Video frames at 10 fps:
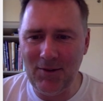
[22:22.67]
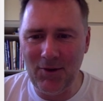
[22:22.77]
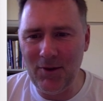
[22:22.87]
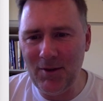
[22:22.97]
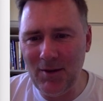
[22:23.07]

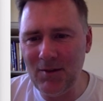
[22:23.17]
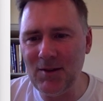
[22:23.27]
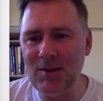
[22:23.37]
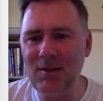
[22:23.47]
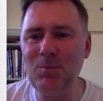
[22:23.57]
So it
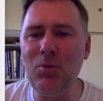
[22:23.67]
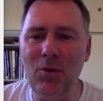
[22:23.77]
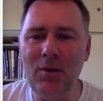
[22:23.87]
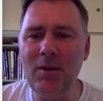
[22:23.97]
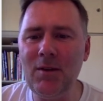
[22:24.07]
gives us
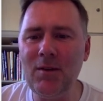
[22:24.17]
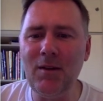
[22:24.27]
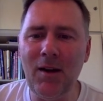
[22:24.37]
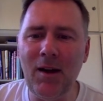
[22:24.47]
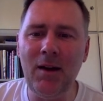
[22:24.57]

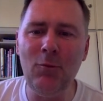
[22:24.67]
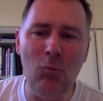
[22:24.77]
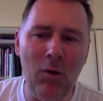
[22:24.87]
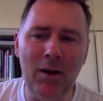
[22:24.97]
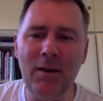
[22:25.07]

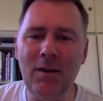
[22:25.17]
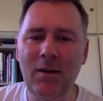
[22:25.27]
0.91